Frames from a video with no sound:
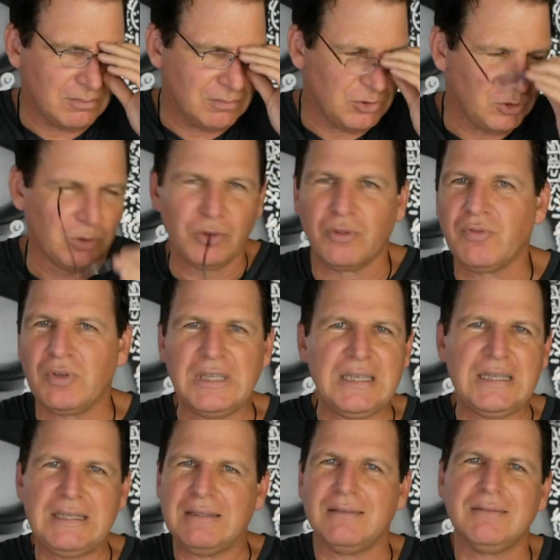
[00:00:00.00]

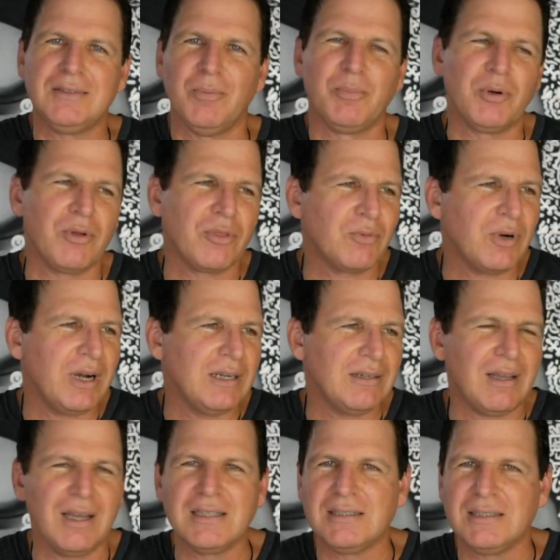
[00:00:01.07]
truthfully, the birthright
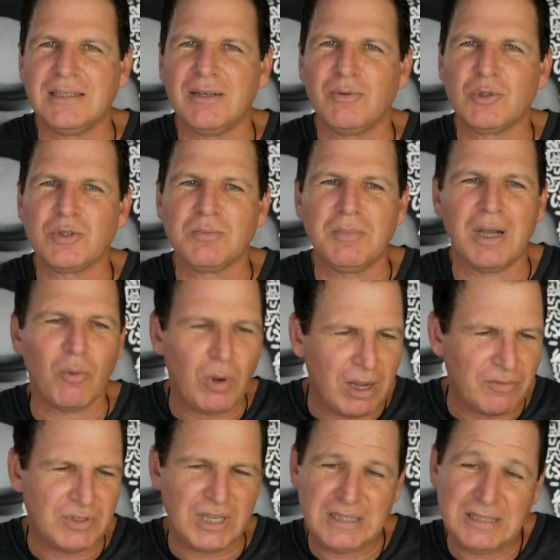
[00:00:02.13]
idea was my
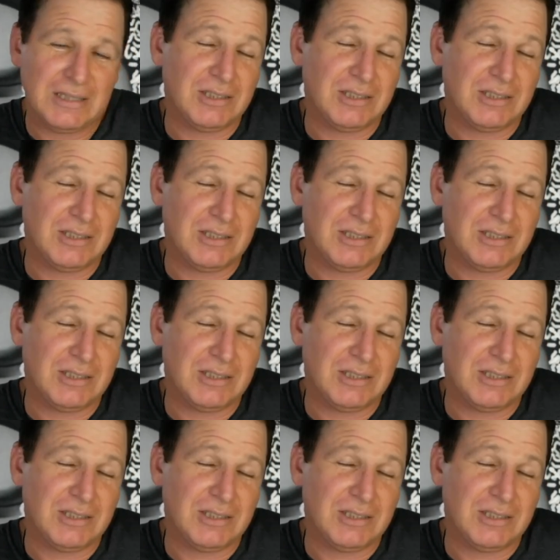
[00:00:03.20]
wife's idea.